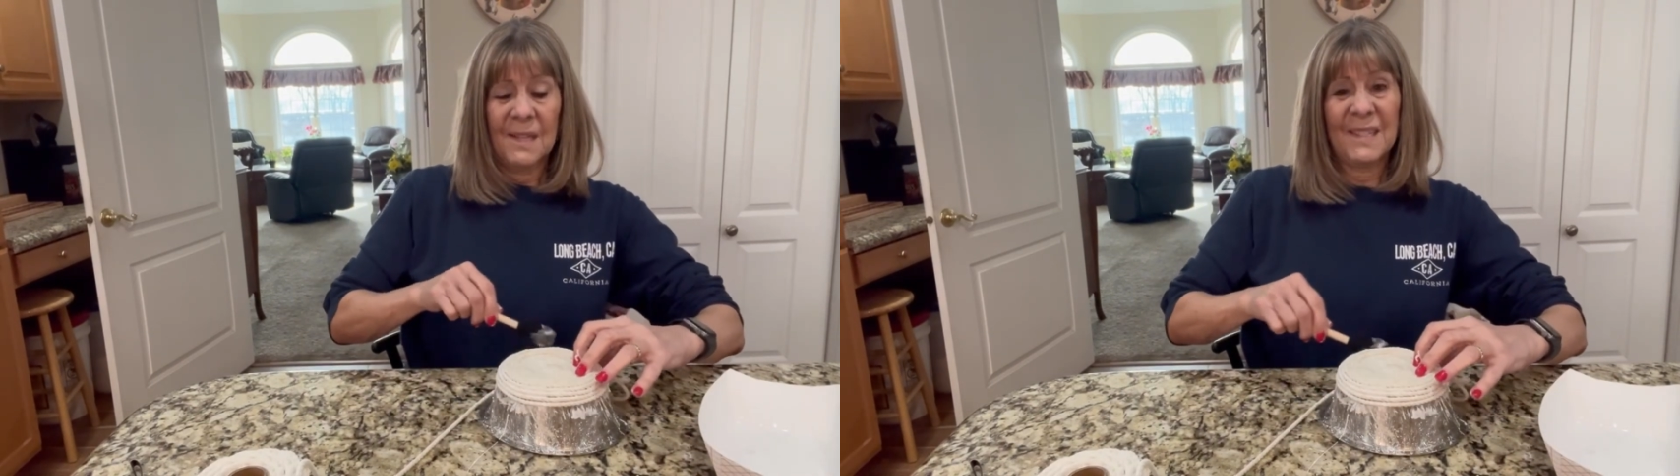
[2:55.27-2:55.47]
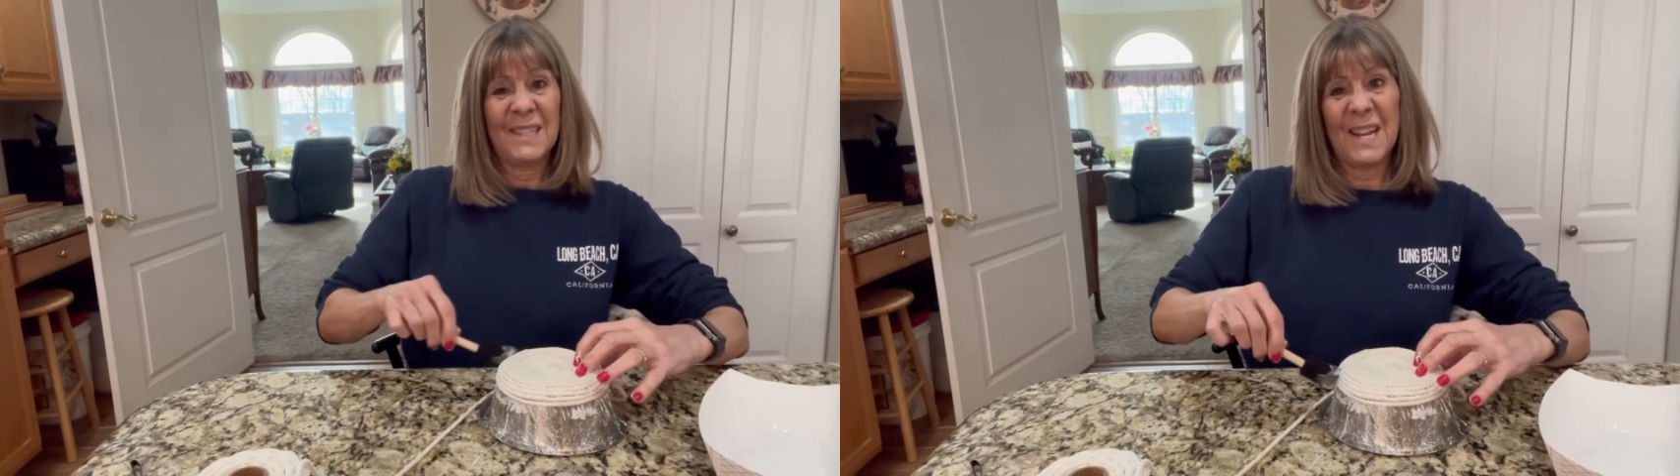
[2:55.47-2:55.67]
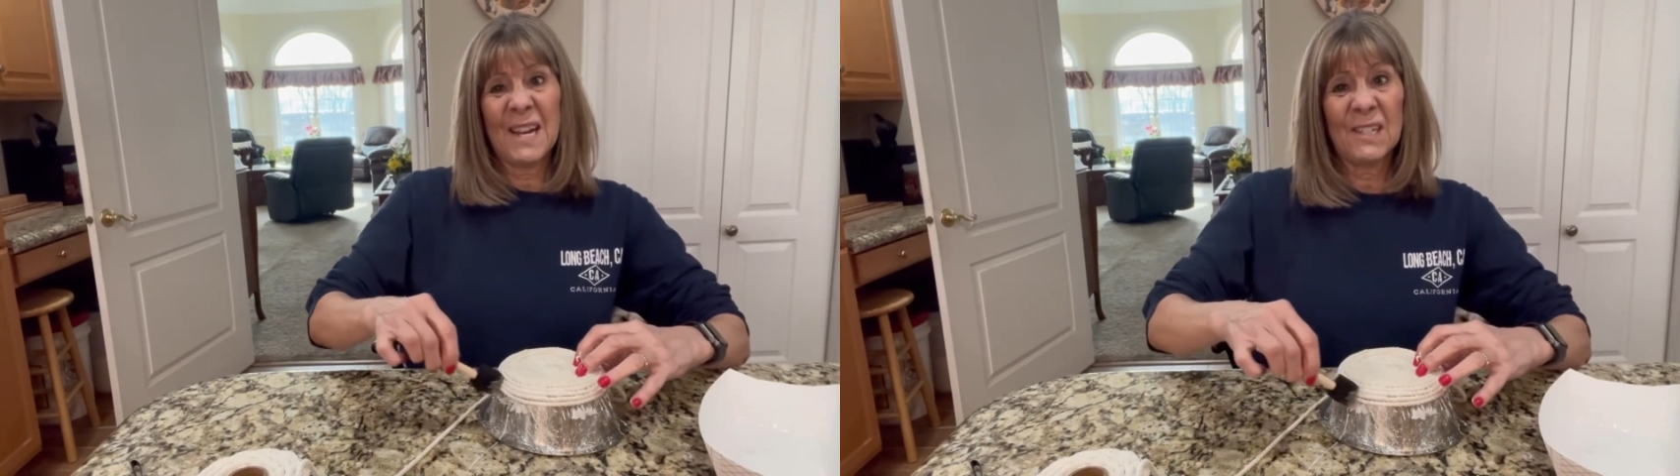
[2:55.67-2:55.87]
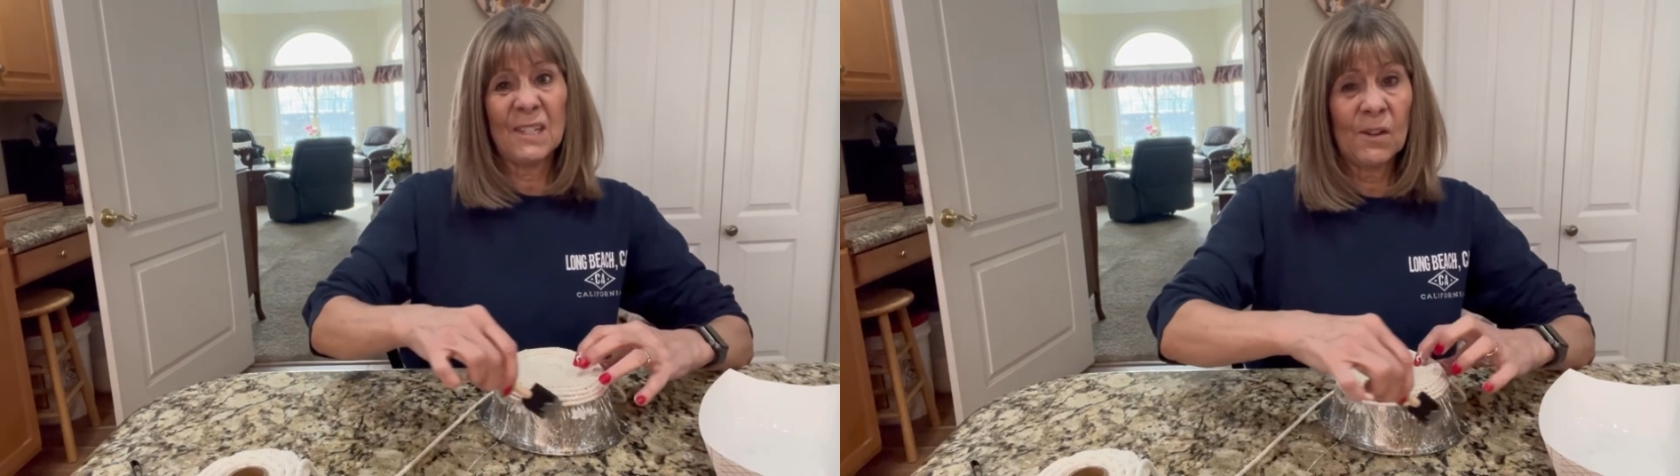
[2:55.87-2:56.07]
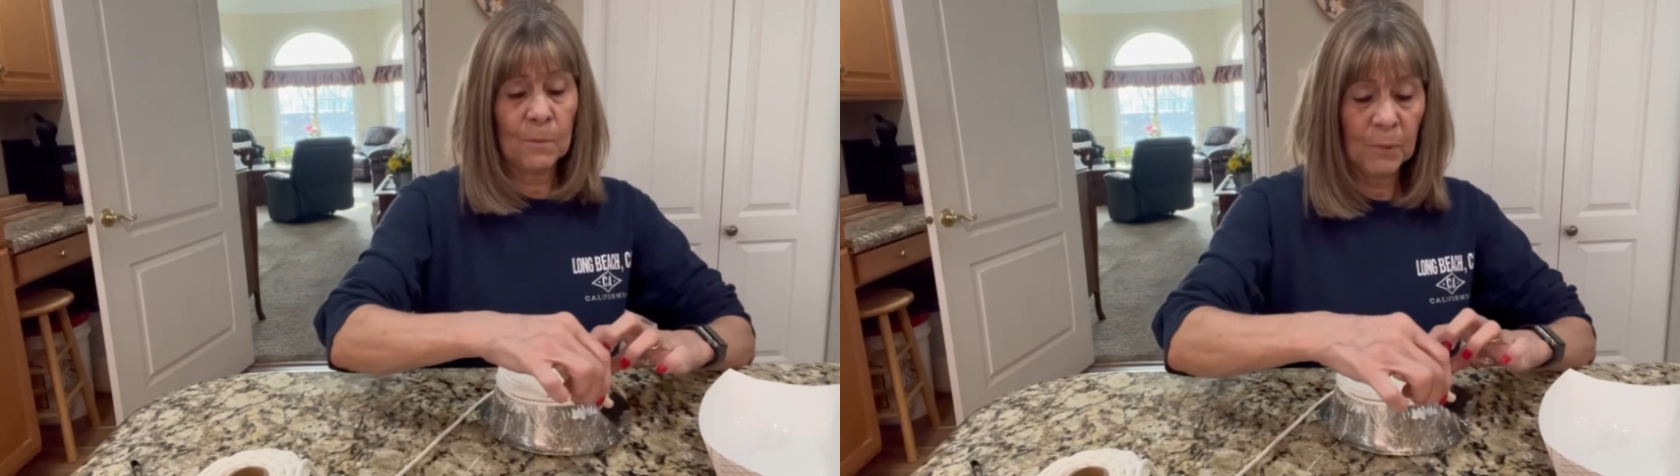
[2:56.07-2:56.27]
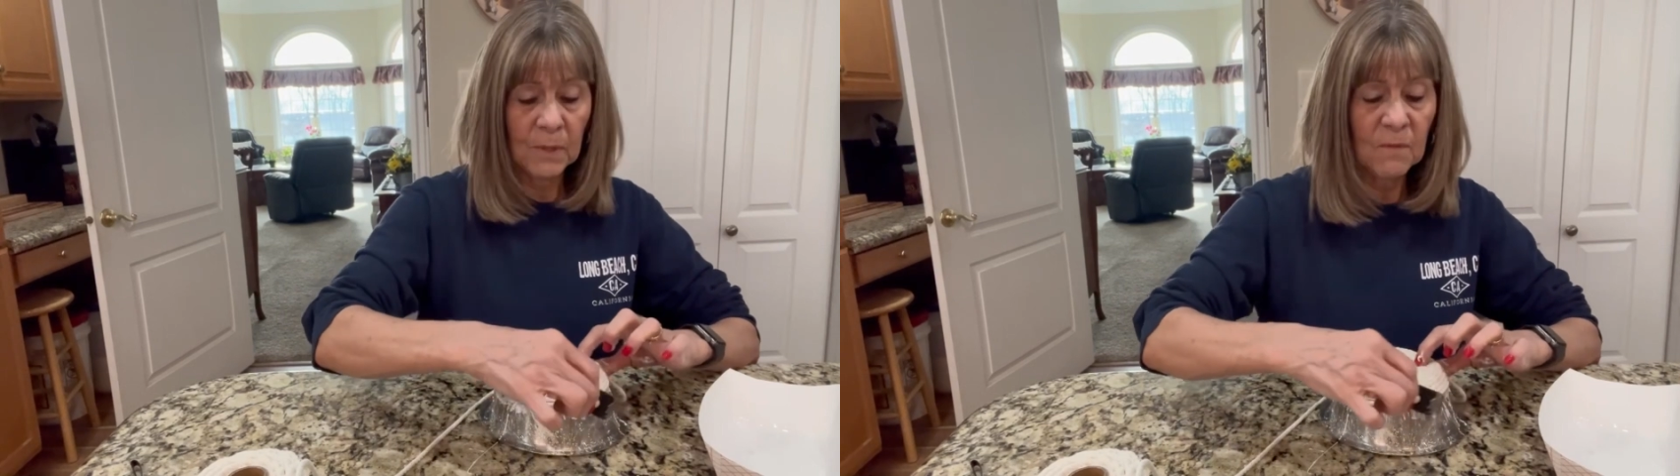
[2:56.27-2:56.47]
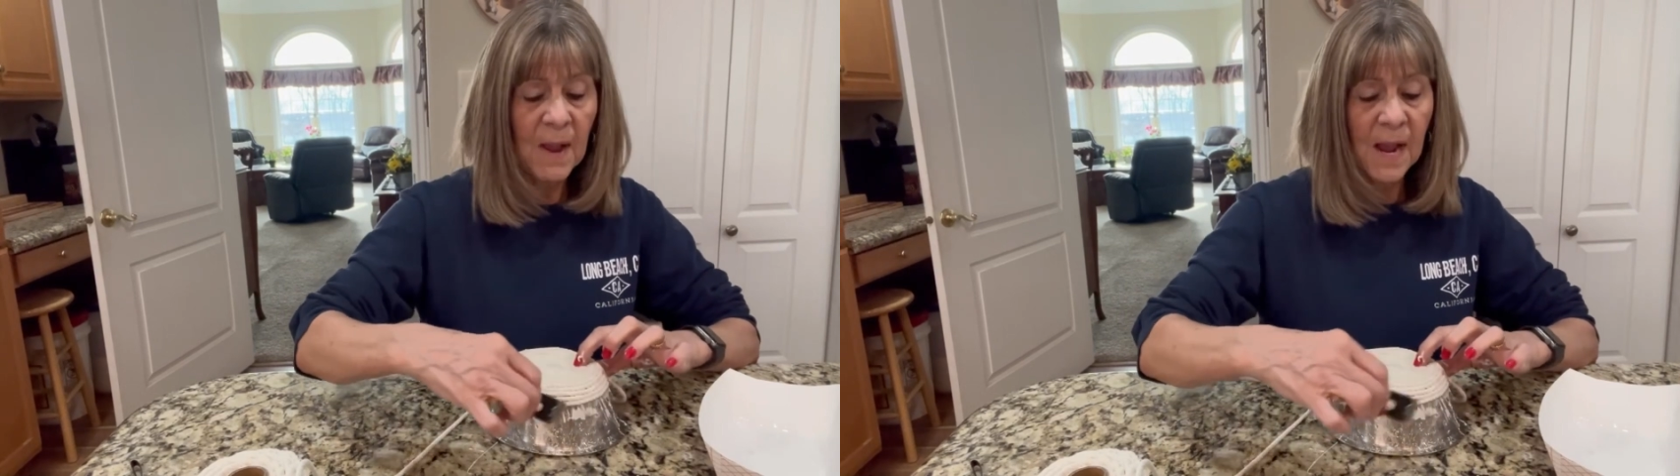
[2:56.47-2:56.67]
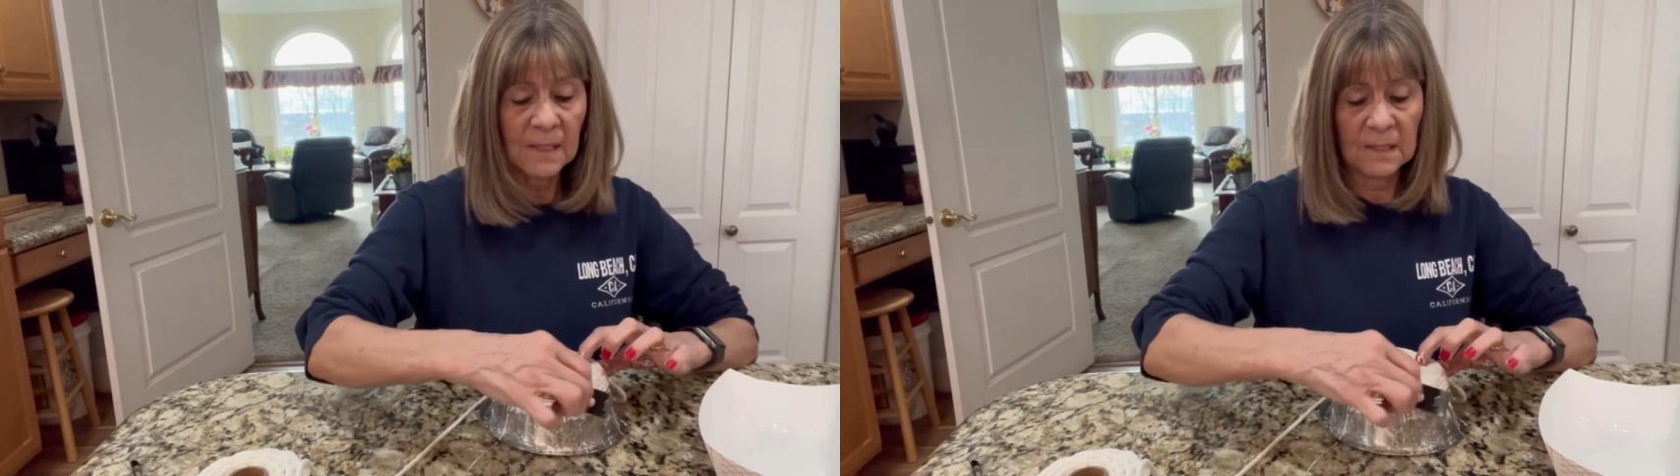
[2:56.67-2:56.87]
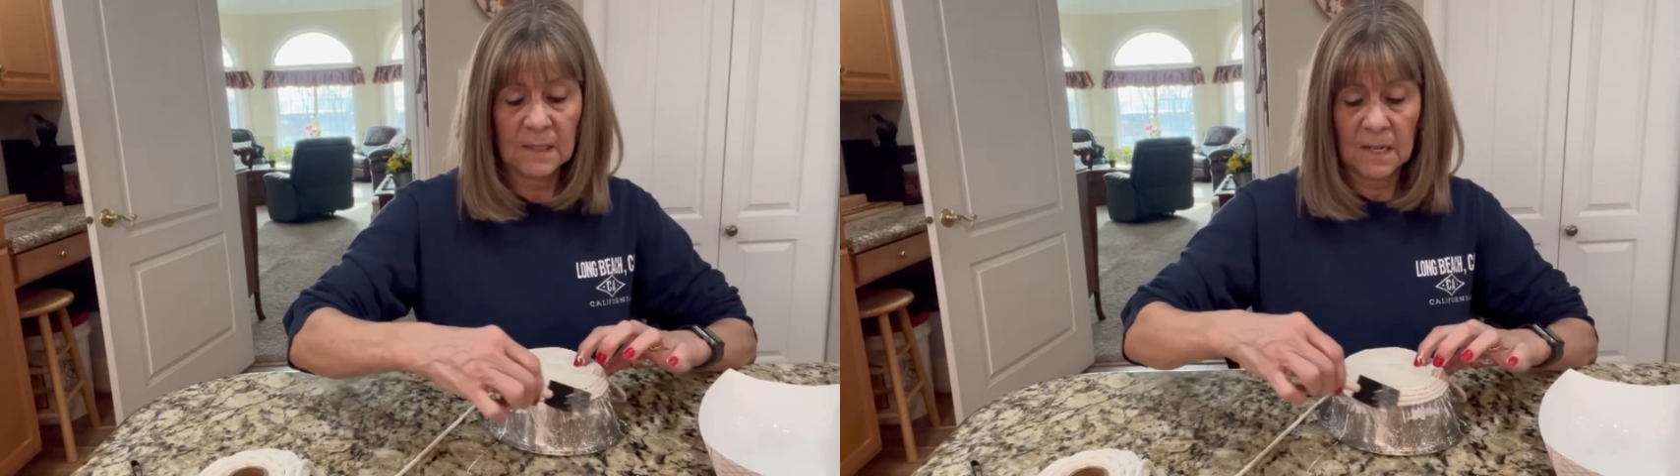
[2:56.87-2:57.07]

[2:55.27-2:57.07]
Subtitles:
This is actually going pretty fast